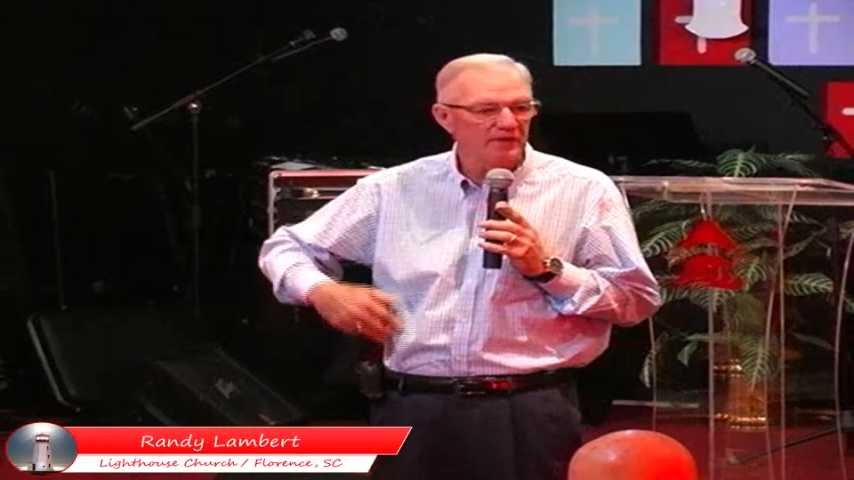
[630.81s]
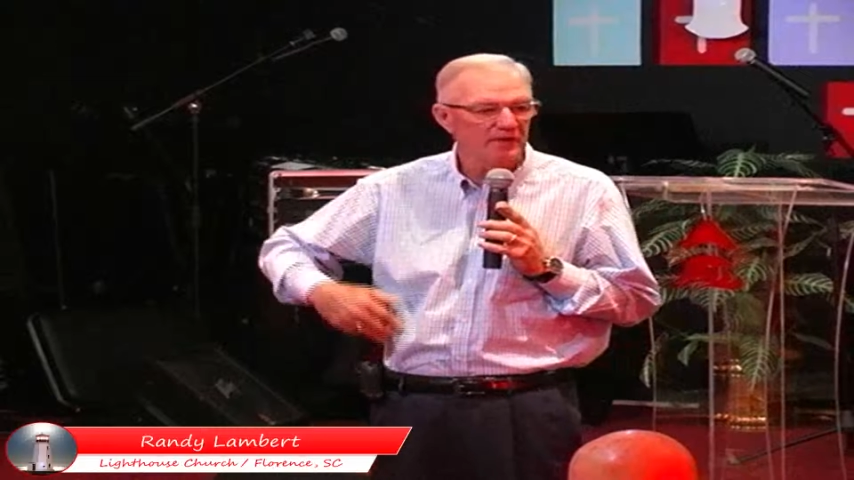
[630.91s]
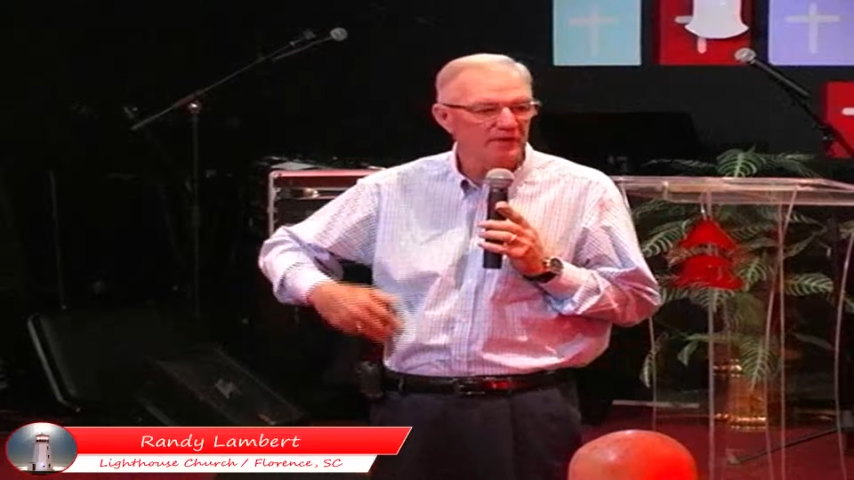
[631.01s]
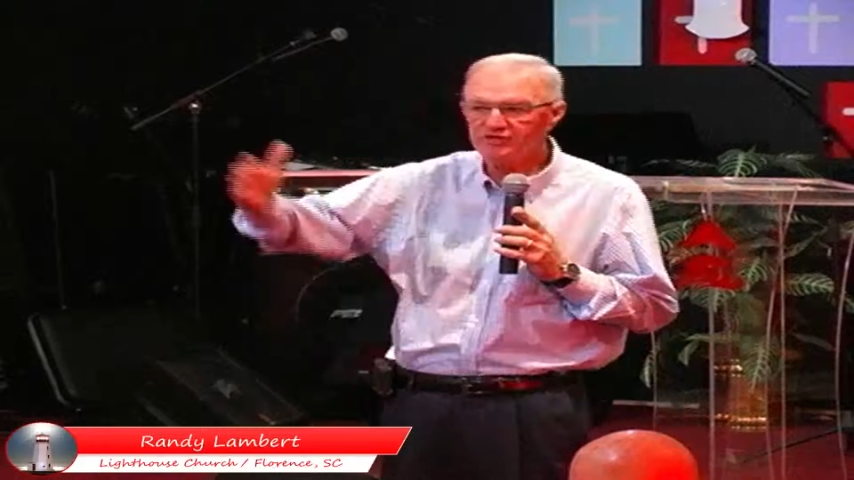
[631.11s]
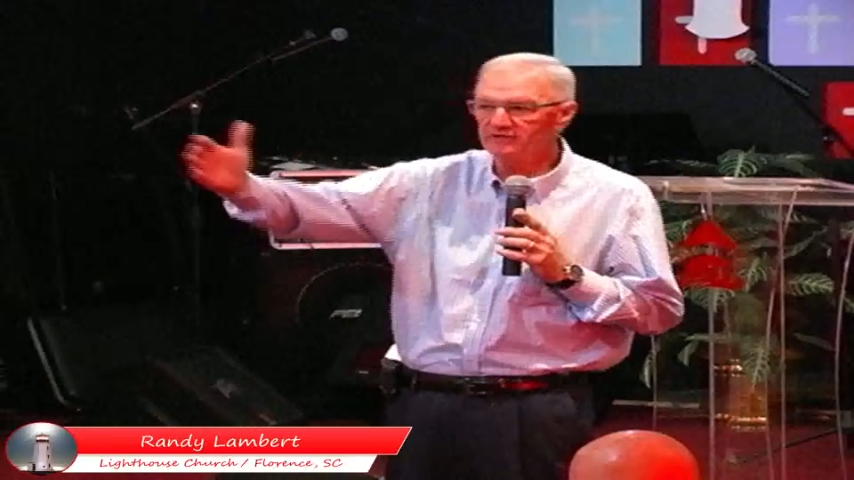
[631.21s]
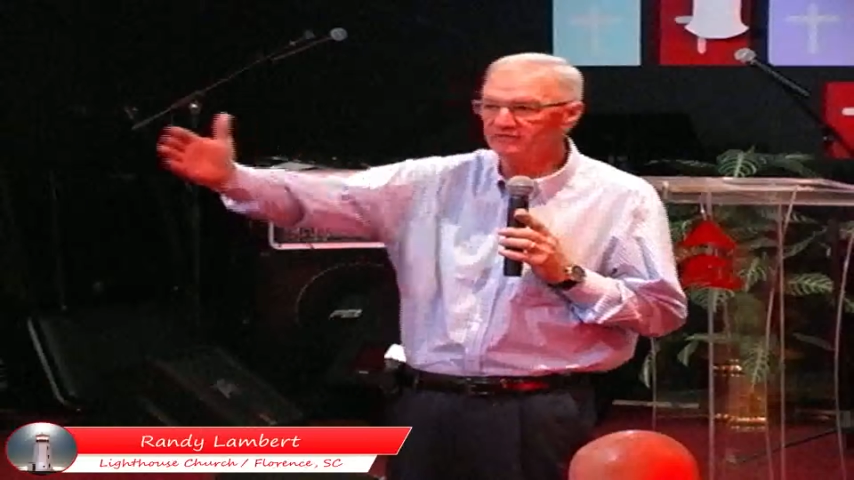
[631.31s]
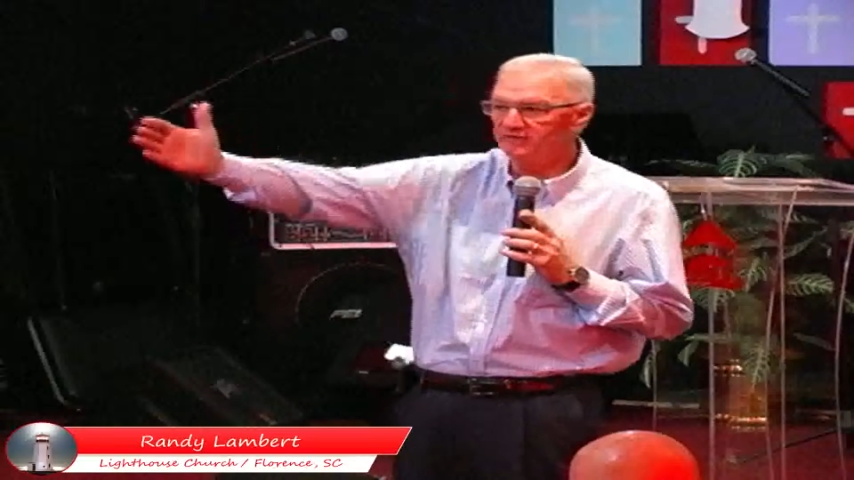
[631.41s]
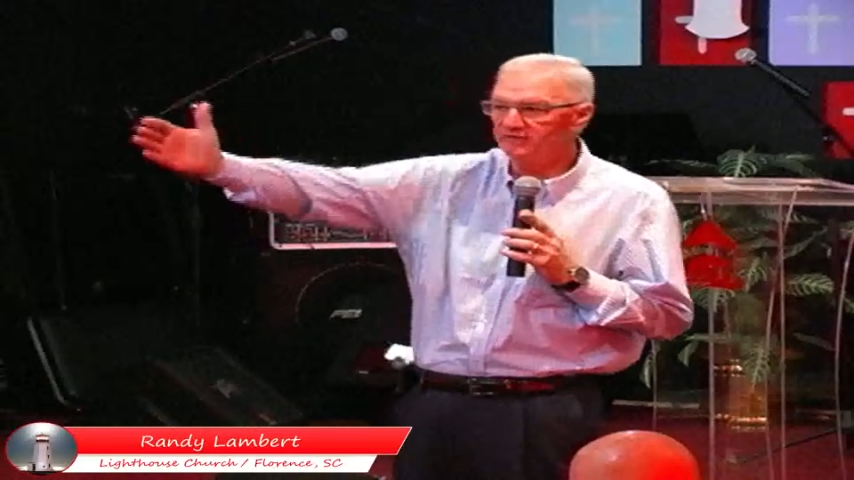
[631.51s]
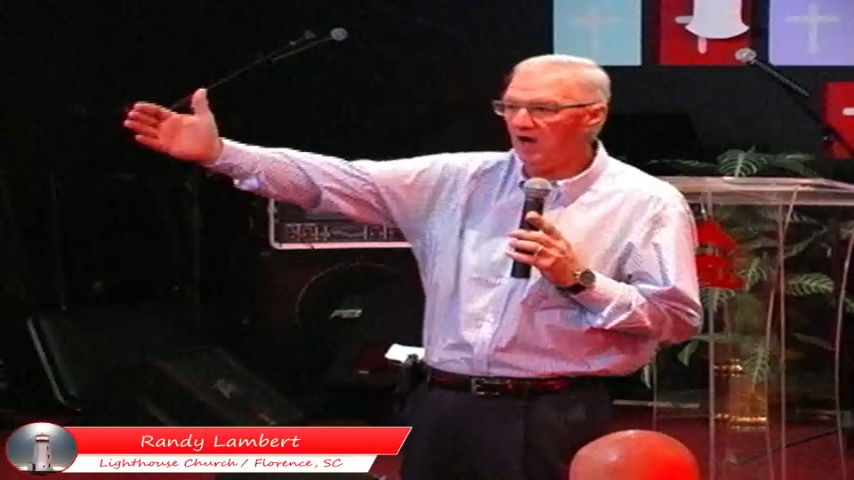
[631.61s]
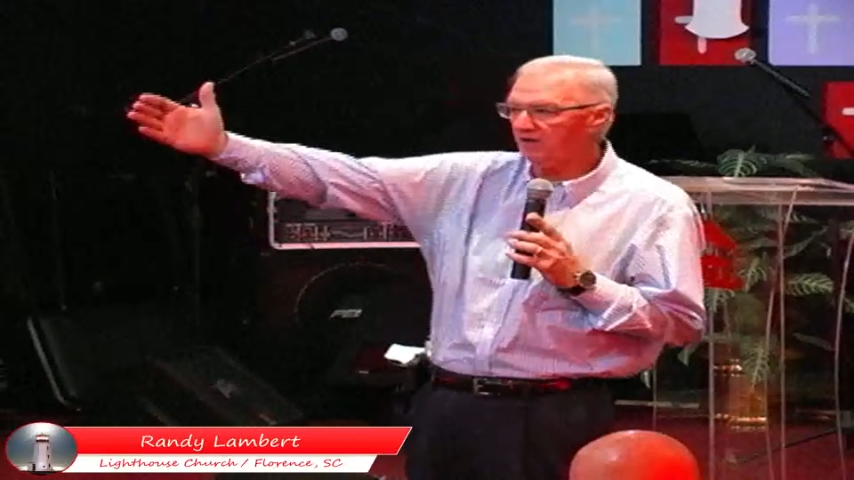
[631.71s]
at least give the
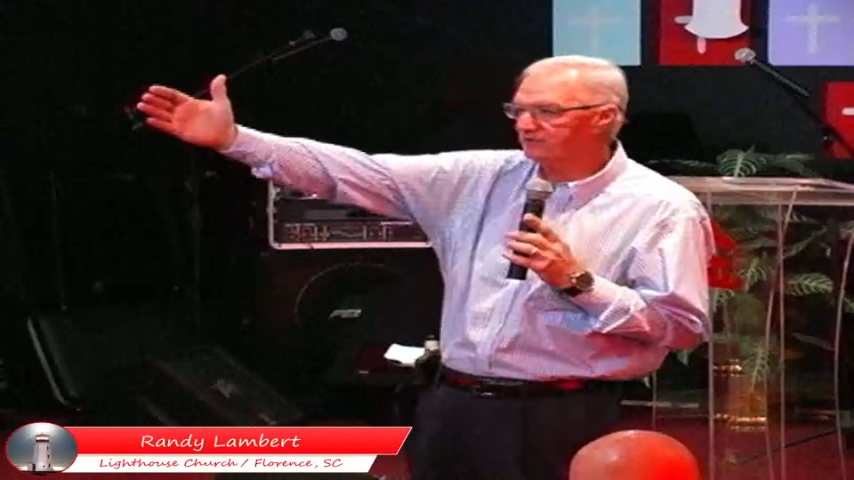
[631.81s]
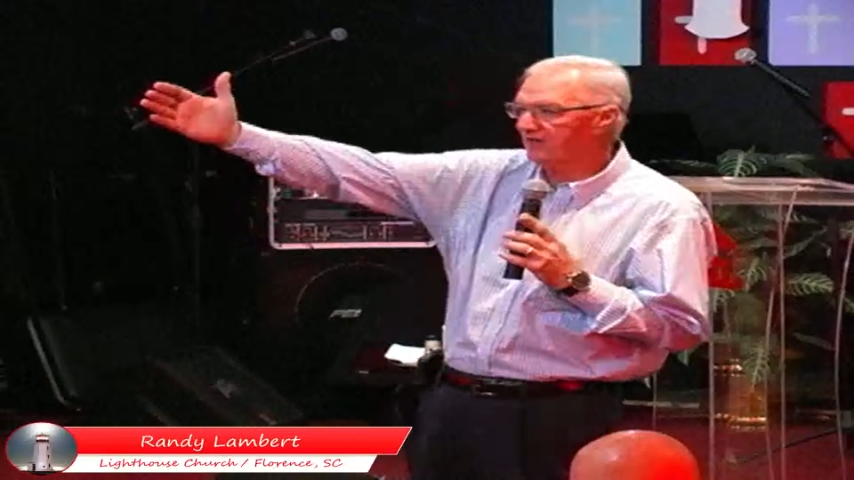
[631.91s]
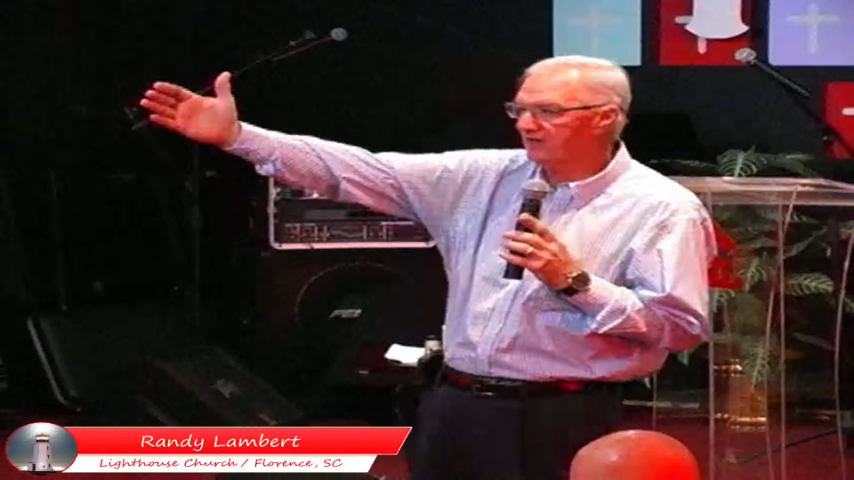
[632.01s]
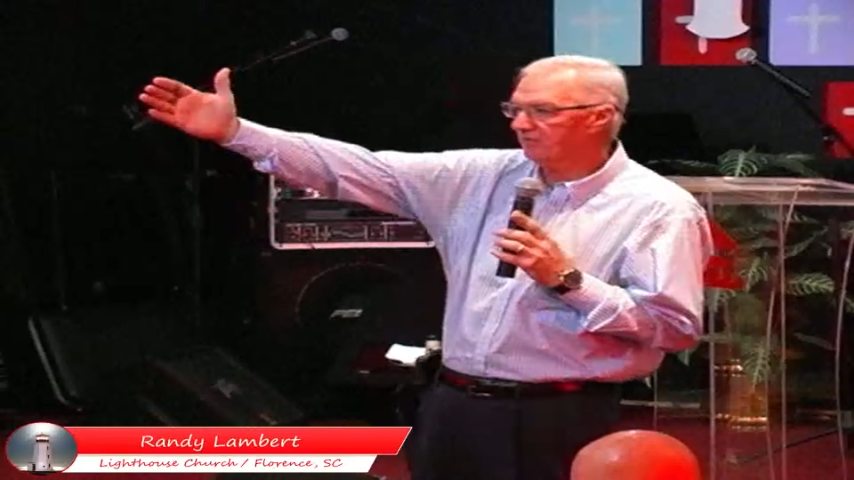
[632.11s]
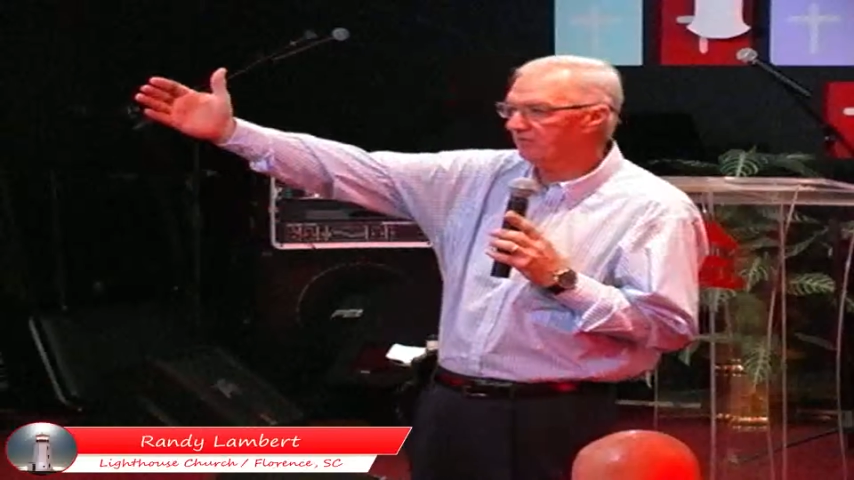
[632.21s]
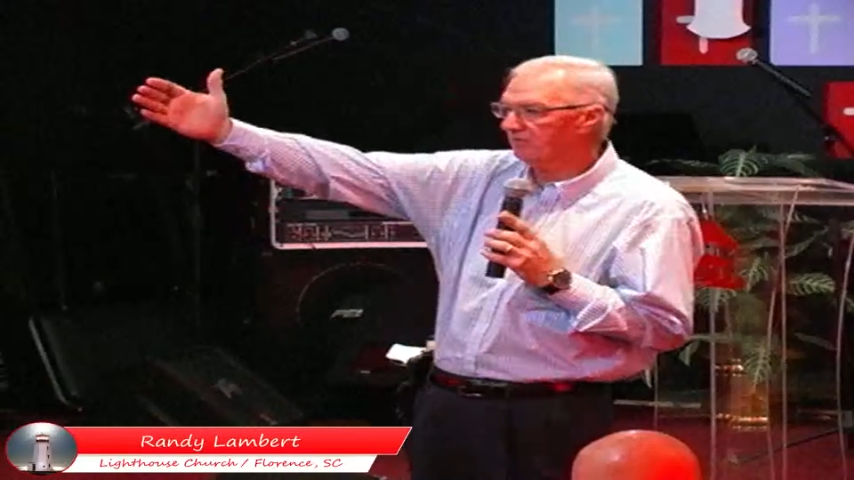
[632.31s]
doctors that.